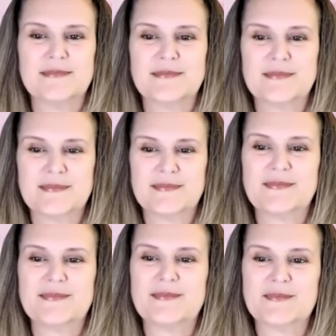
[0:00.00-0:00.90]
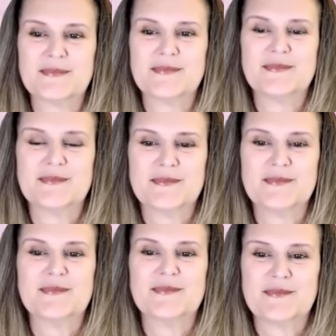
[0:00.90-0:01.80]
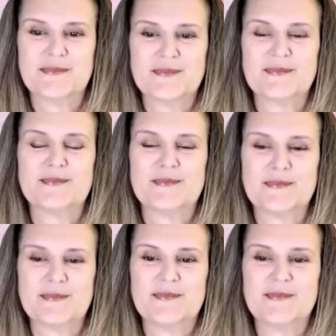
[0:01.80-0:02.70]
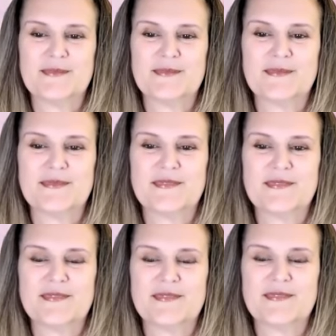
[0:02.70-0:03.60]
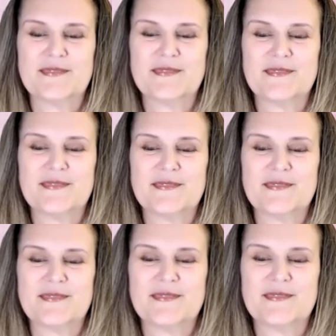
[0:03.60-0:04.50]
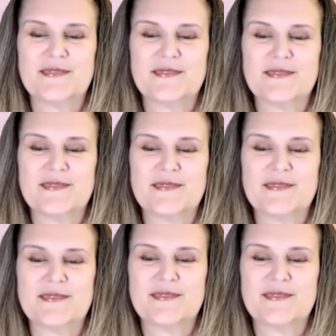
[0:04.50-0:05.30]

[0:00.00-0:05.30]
(silent)